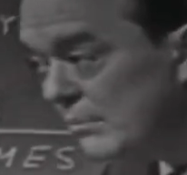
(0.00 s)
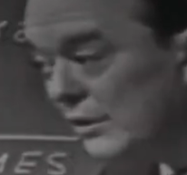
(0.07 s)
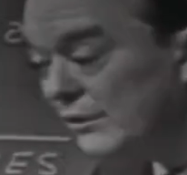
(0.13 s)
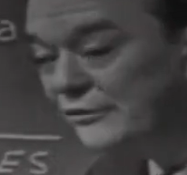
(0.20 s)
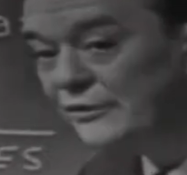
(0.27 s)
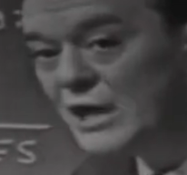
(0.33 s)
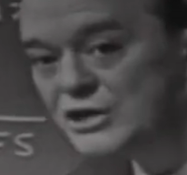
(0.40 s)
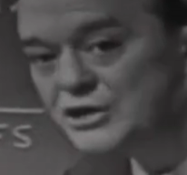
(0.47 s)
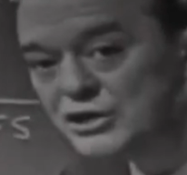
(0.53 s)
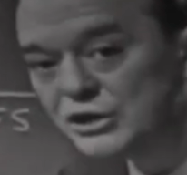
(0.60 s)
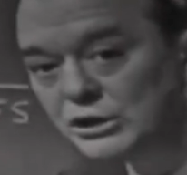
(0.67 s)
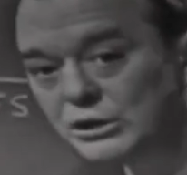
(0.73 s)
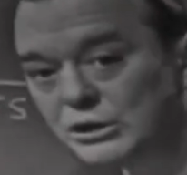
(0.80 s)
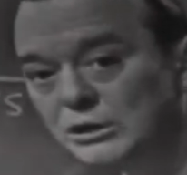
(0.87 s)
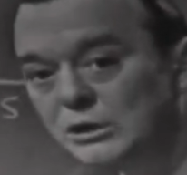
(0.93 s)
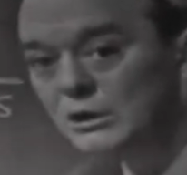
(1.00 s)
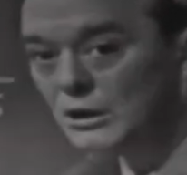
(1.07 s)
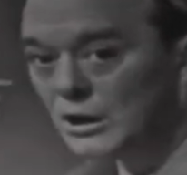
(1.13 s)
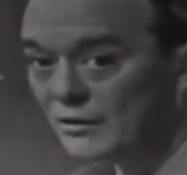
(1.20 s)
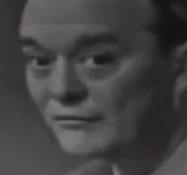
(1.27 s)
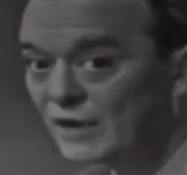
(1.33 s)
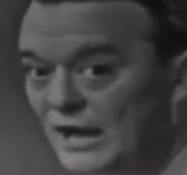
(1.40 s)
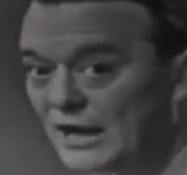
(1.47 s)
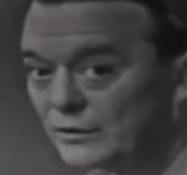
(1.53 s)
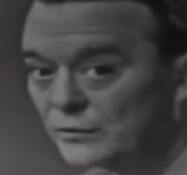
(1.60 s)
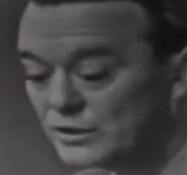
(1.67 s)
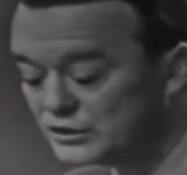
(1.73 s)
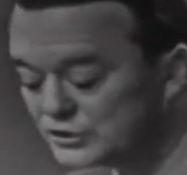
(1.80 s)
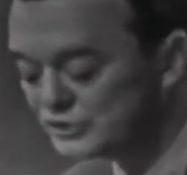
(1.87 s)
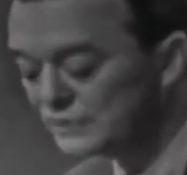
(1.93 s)
symbolization of
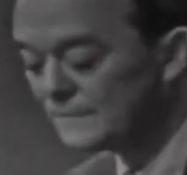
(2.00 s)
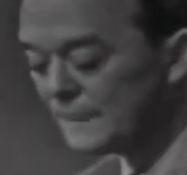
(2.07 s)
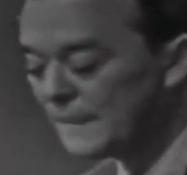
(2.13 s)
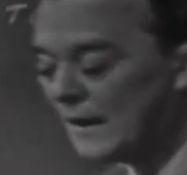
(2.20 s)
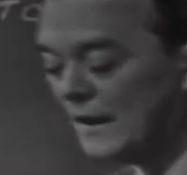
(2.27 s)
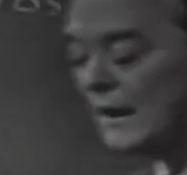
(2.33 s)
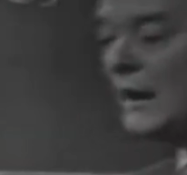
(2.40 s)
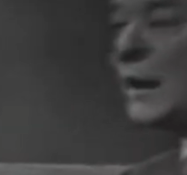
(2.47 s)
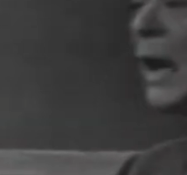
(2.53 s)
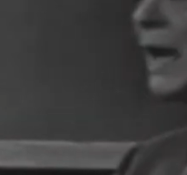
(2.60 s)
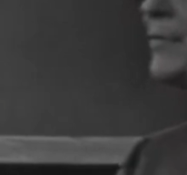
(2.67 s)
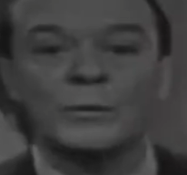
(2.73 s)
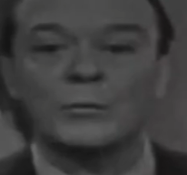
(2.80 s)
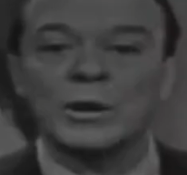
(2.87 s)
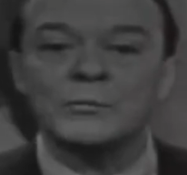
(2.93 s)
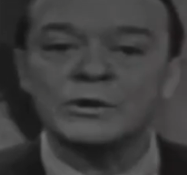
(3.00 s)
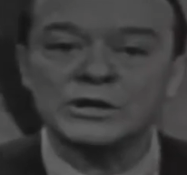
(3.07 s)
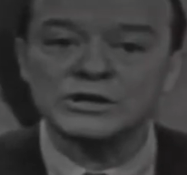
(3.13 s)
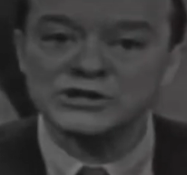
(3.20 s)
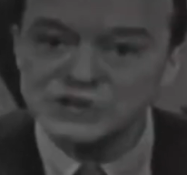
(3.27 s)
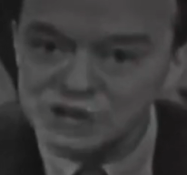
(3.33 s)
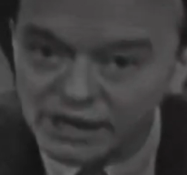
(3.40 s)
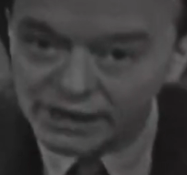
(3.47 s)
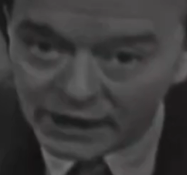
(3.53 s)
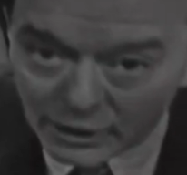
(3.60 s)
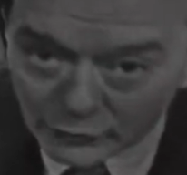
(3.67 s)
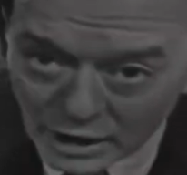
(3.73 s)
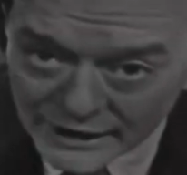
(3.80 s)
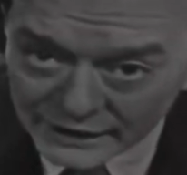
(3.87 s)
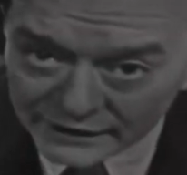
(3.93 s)
language, and that when we are
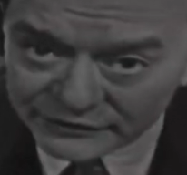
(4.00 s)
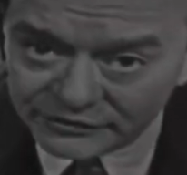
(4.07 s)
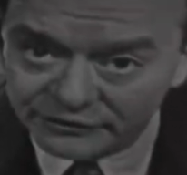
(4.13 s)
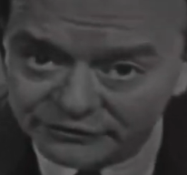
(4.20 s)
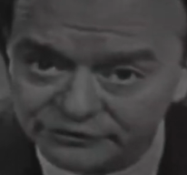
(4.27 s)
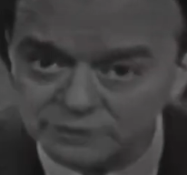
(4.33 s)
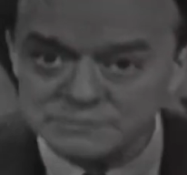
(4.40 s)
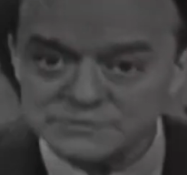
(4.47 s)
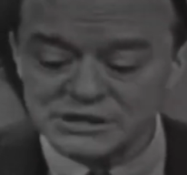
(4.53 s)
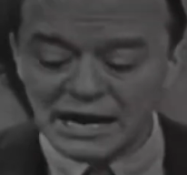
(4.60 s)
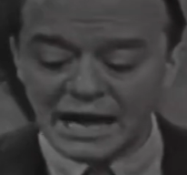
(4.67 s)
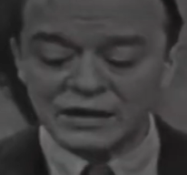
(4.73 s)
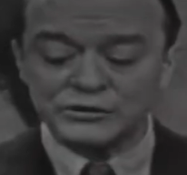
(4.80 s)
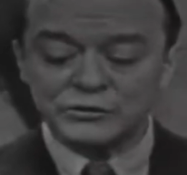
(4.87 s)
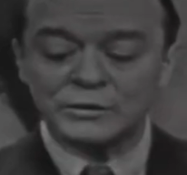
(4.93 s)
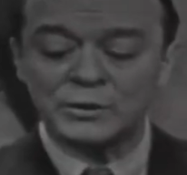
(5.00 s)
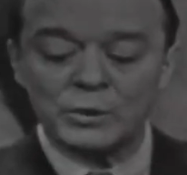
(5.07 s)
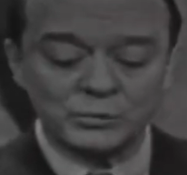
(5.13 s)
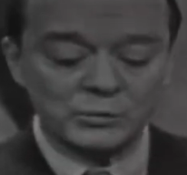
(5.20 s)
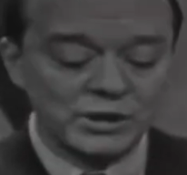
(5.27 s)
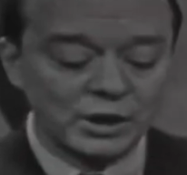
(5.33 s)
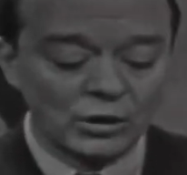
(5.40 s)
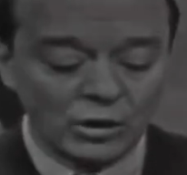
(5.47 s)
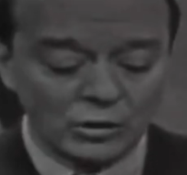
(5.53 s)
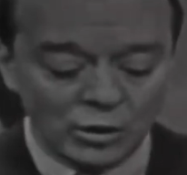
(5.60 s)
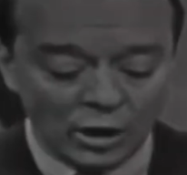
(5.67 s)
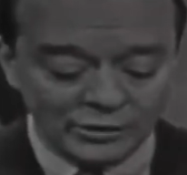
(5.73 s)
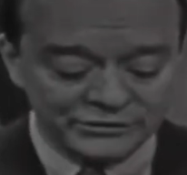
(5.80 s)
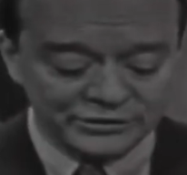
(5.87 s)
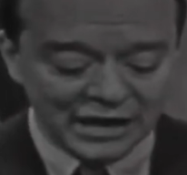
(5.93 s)
studying writing systems, actually what we are
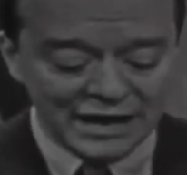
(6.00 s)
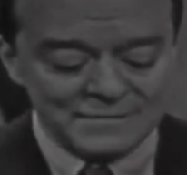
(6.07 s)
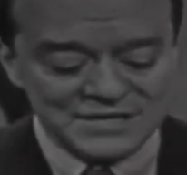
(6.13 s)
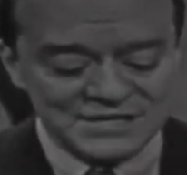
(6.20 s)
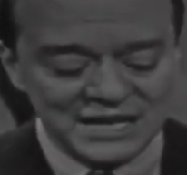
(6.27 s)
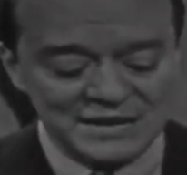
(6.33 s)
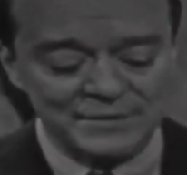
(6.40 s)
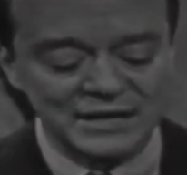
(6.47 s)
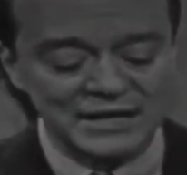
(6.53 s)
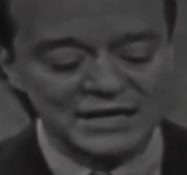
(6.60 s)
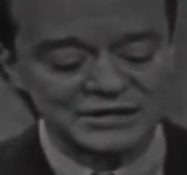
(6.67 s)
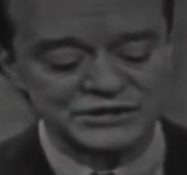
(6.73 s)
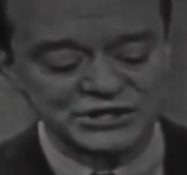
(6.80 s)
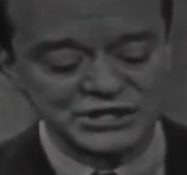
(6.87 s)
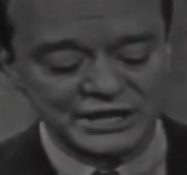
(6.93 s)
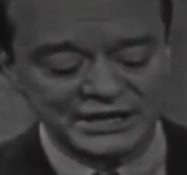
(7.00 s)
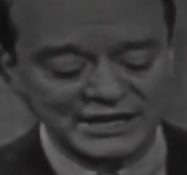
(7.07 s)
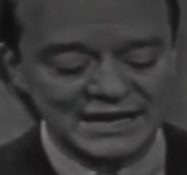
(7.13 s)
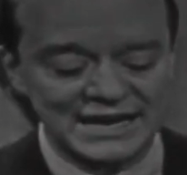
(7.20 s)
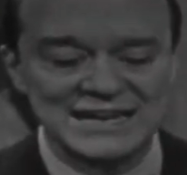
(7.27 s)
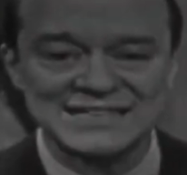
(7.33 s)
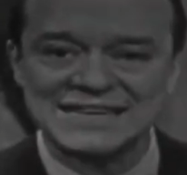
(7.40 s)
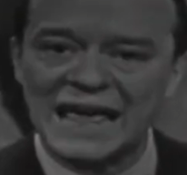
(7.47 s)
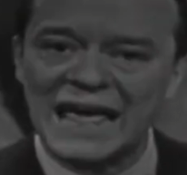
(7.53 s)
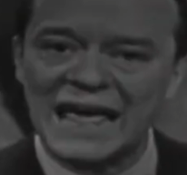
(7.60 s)
time and time again studying is